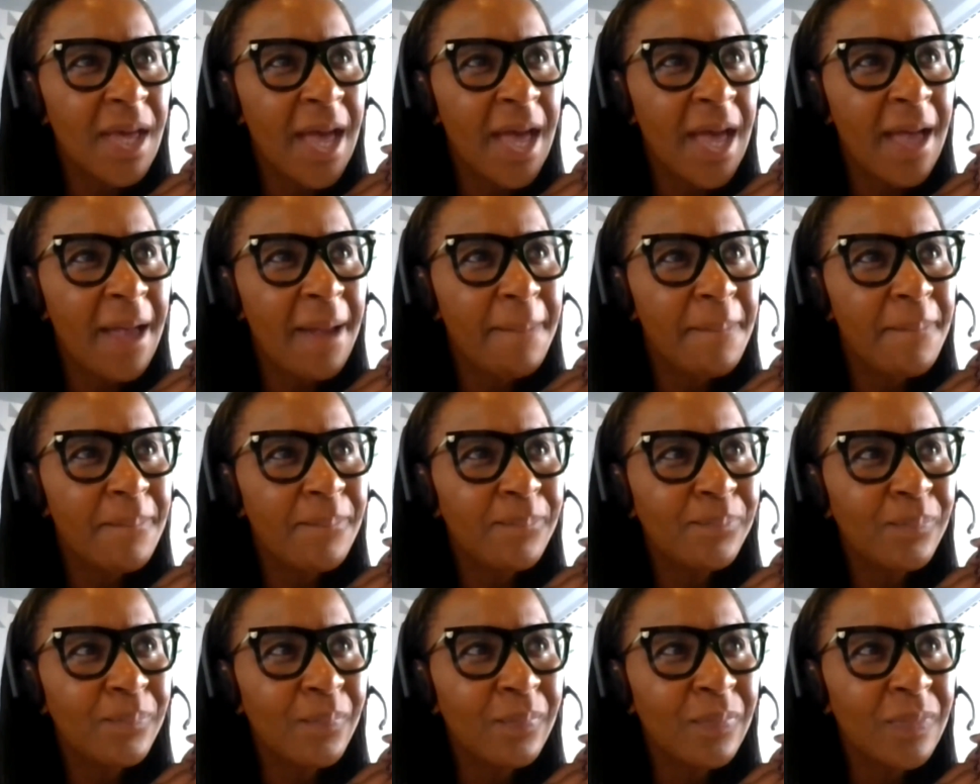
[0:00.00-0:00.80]

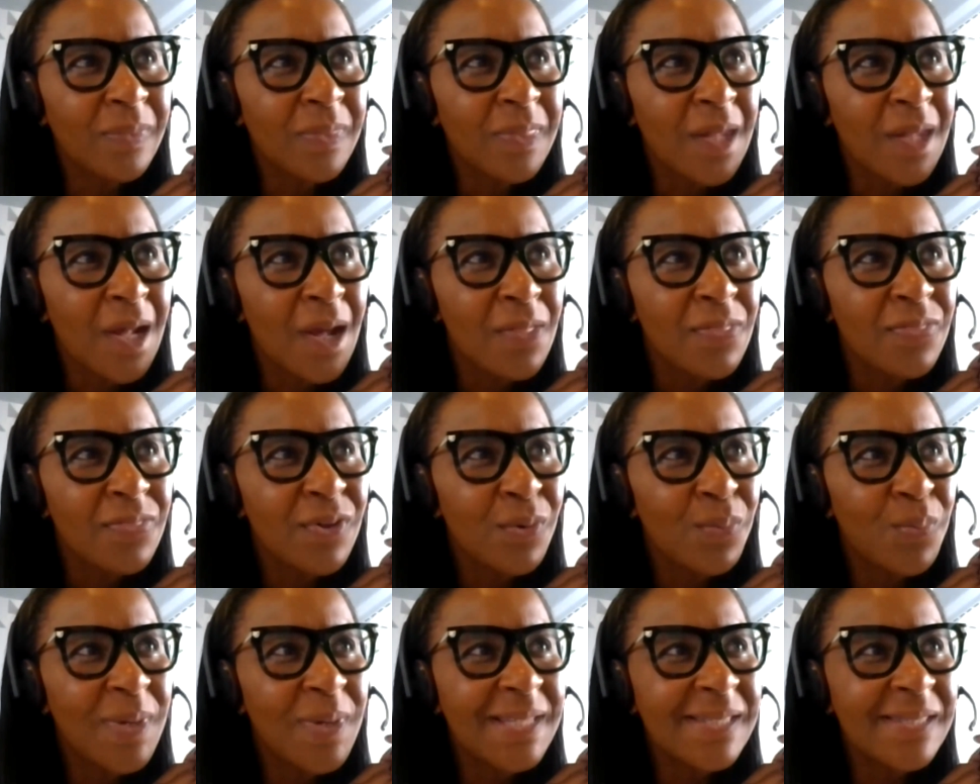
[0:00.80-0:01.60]

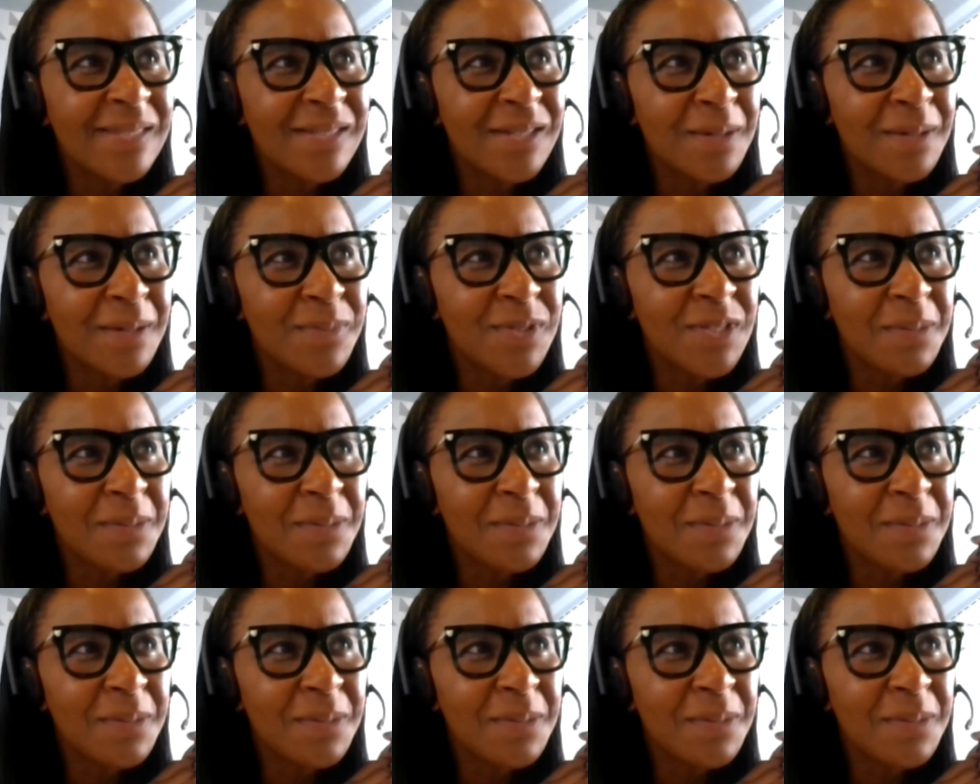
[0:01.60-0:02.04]
the wisdom